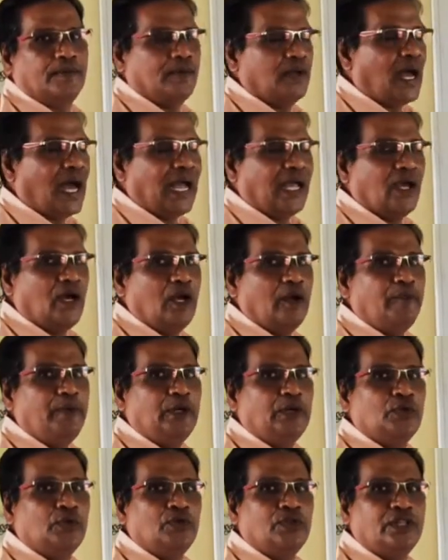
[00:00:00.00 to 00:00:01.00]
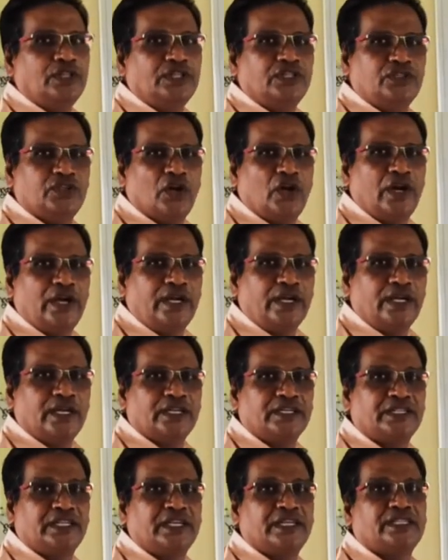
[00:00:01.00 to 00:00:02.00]
Angle between the
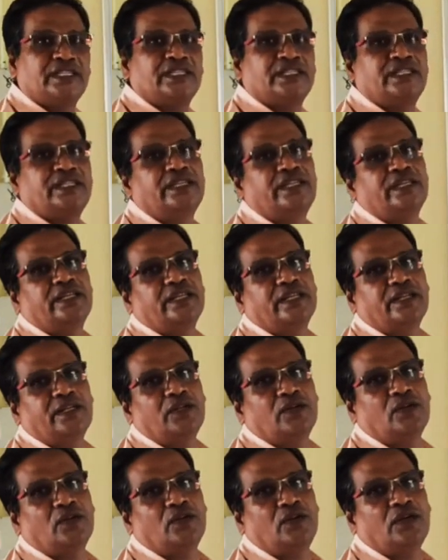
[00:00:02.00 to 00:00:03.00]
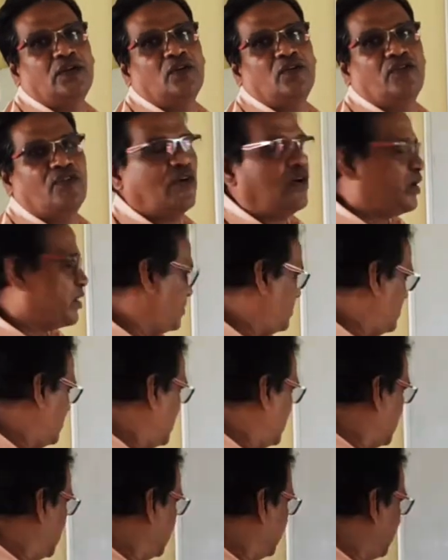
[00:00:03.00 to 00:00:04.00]
joint 360 degree it will fall.
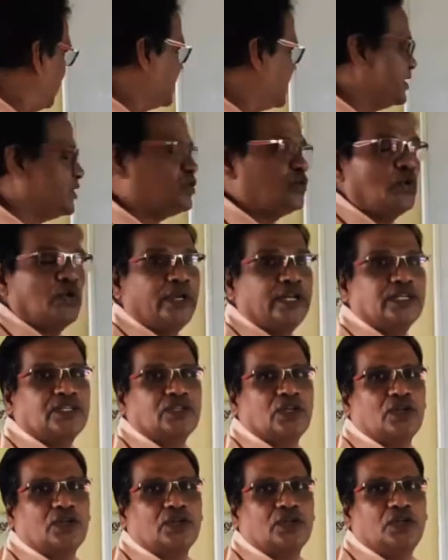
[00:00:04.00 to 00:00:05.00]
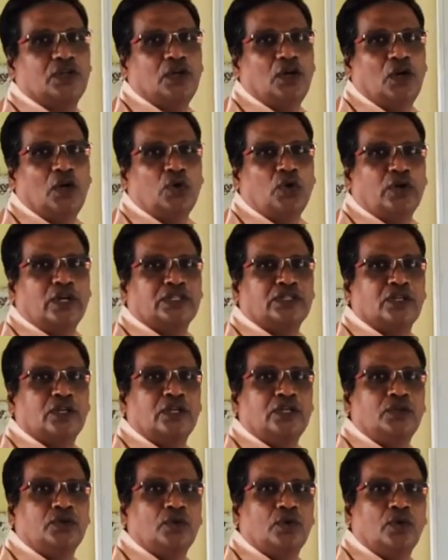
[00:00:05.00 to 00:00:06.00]
Next is rotation. Rotation
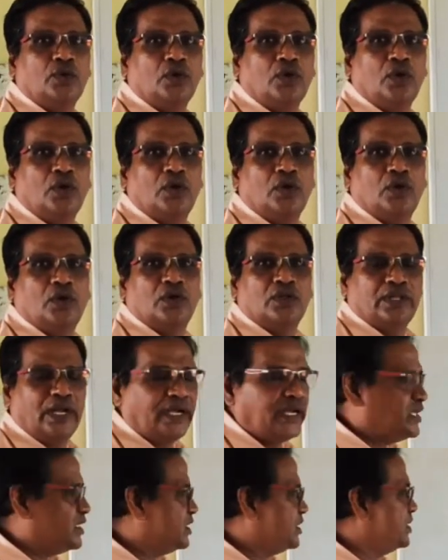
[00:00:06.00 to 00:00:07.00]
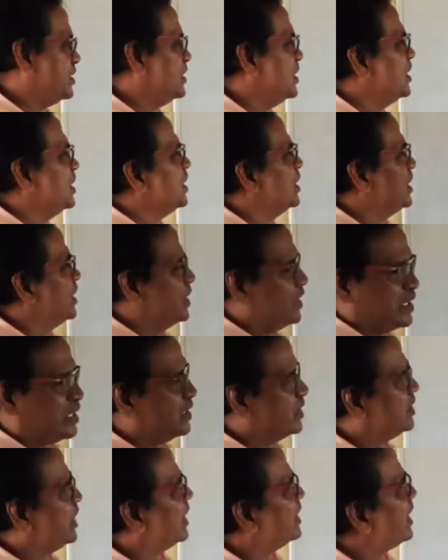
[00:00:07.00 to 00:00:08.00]
you know, that is
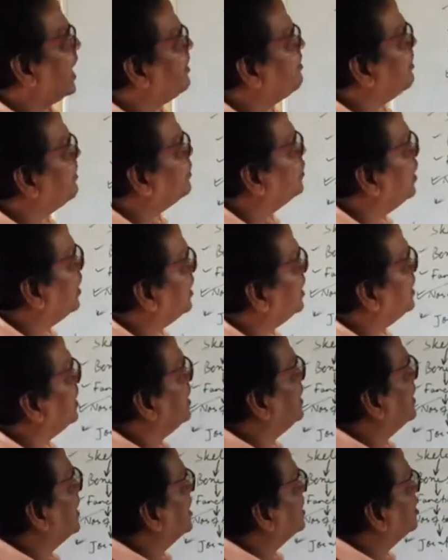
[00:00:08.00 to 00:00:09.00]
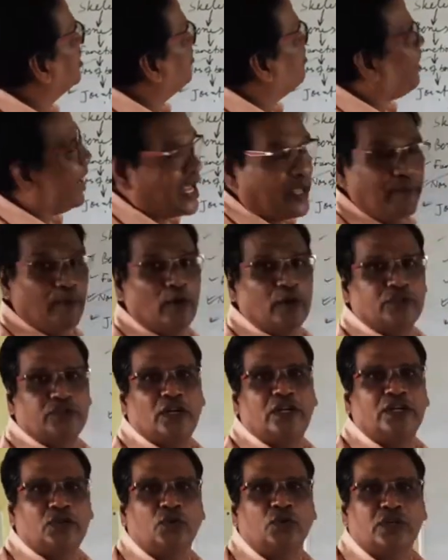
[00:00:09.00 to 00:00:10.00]
that type of joint is in case of pivot
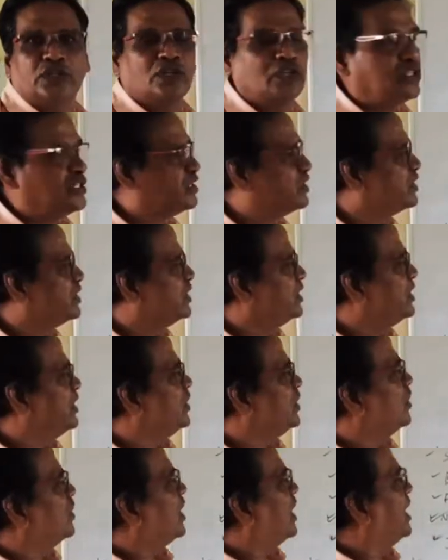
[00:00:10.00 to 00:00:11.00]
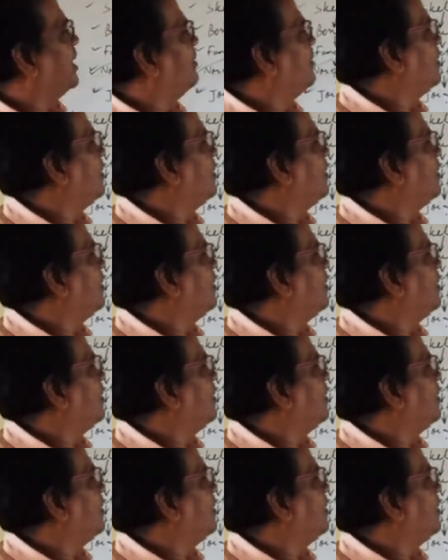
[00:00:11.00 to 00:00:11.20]
joint rotation is seen here. I have